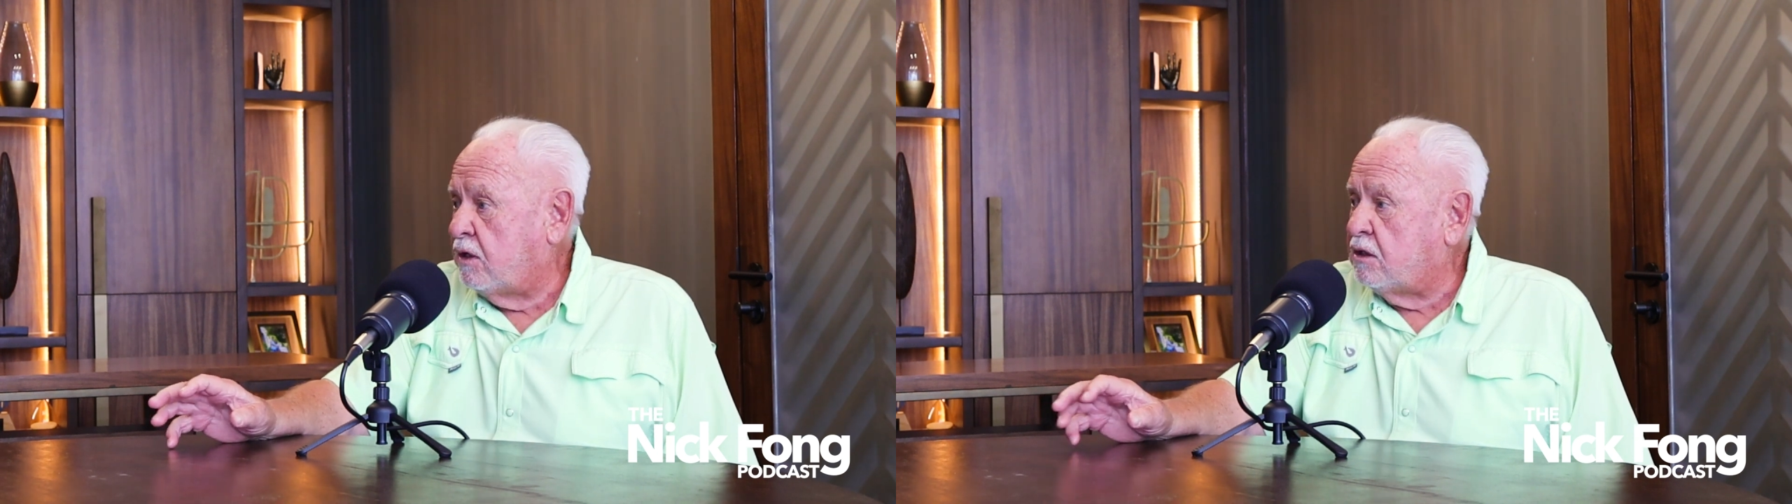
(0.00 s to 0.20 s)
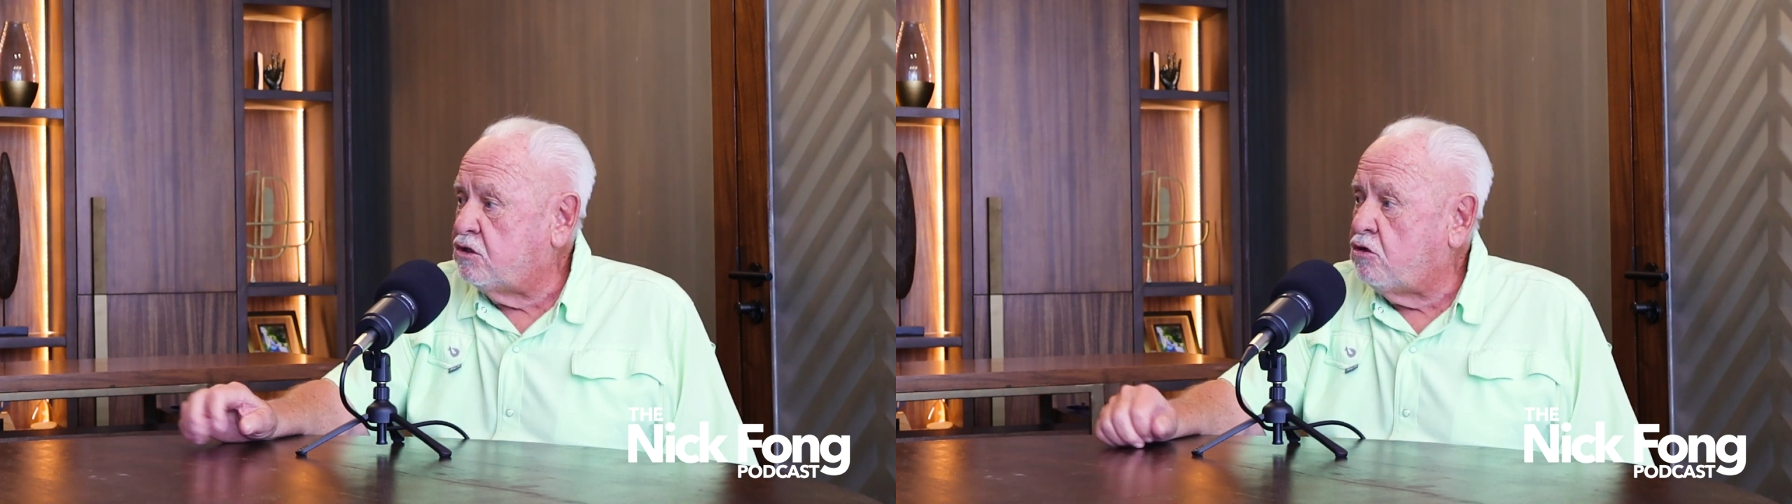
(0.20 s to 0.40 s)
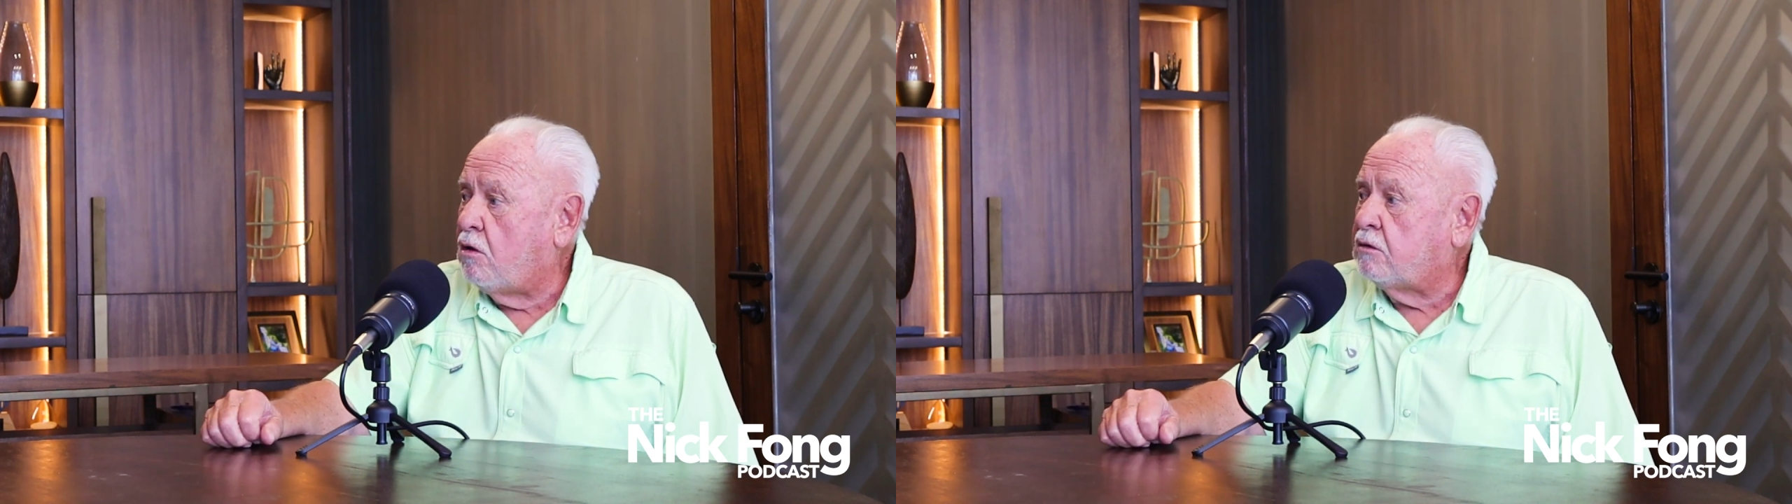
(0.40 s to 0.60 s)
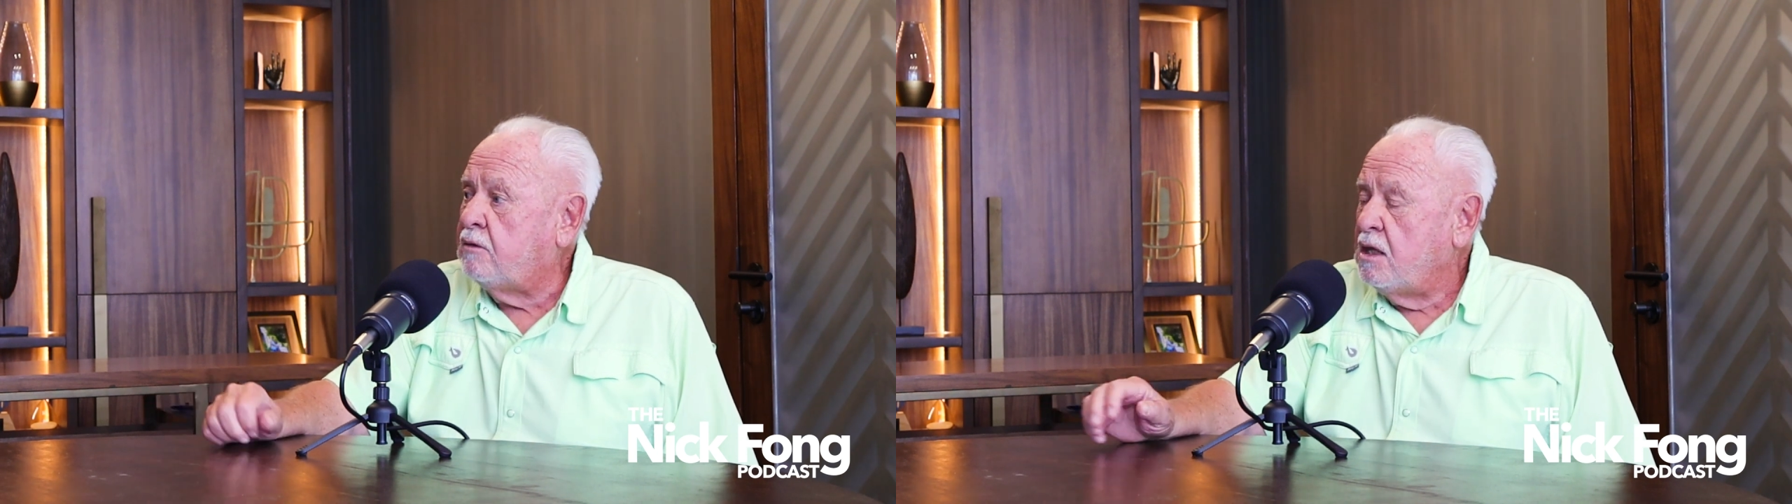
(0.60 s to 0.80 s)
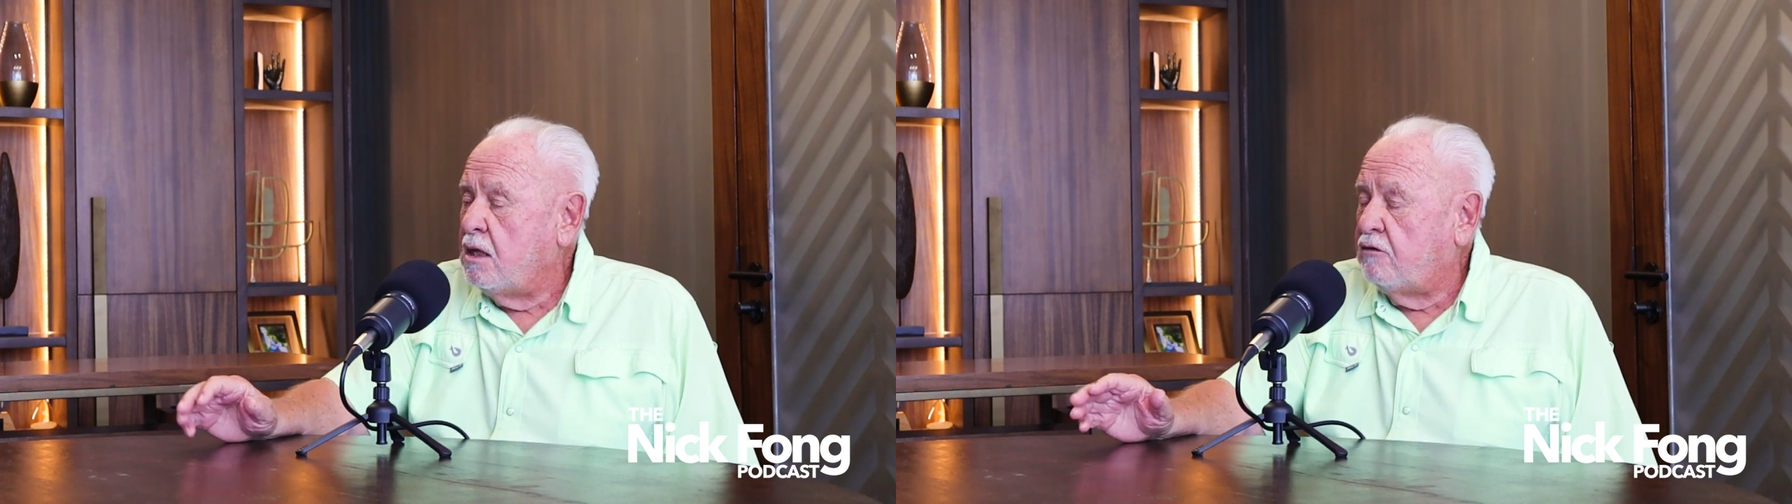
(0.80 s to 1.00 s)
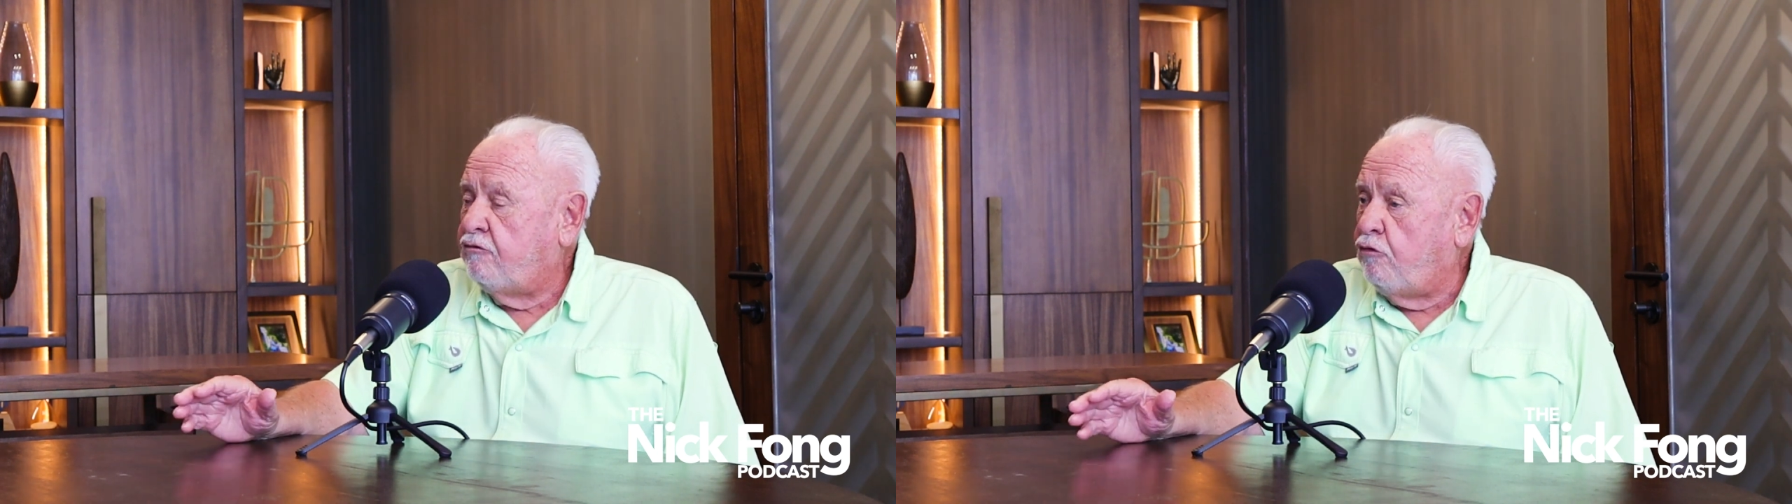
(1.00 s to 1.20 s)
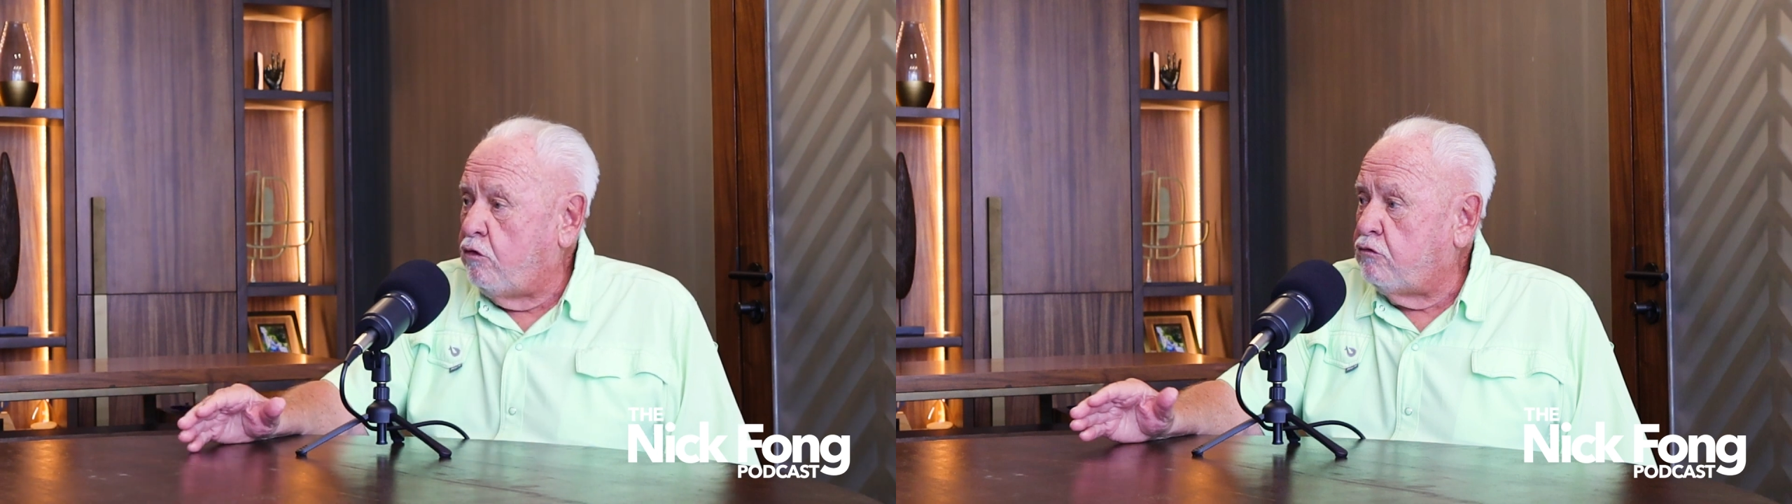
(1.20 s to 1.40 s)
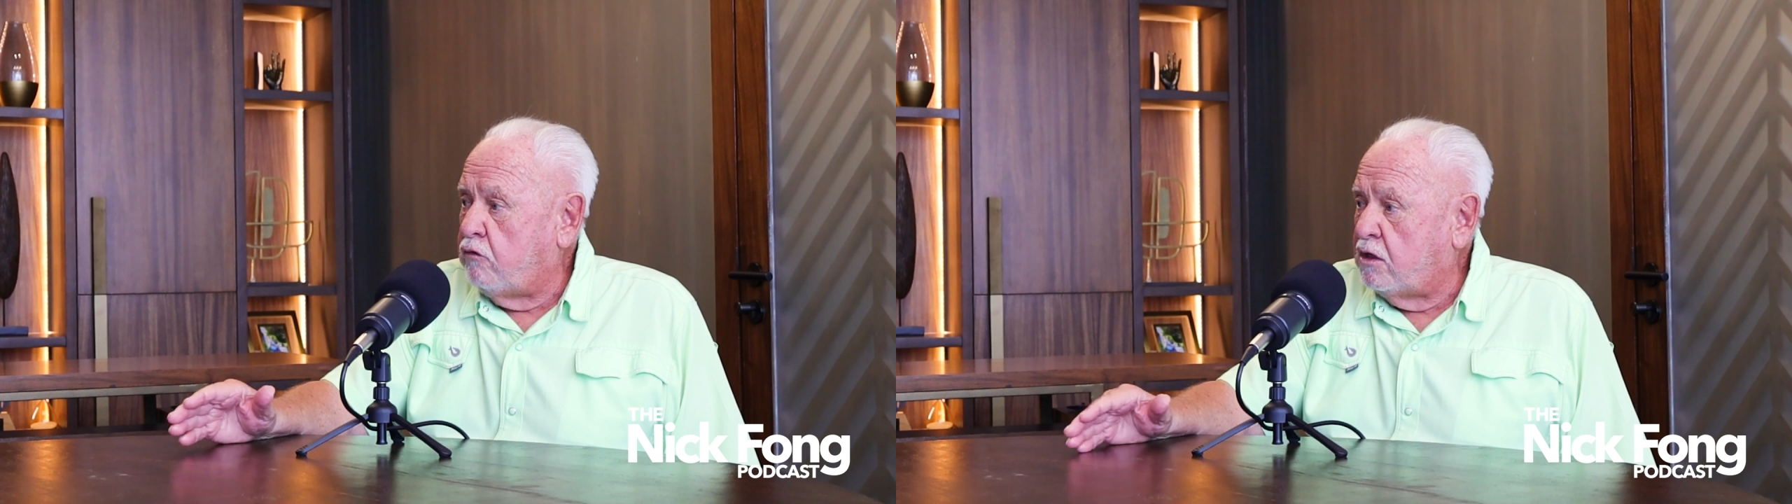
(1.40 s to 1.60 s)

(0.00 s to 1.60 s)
and it's called Foreign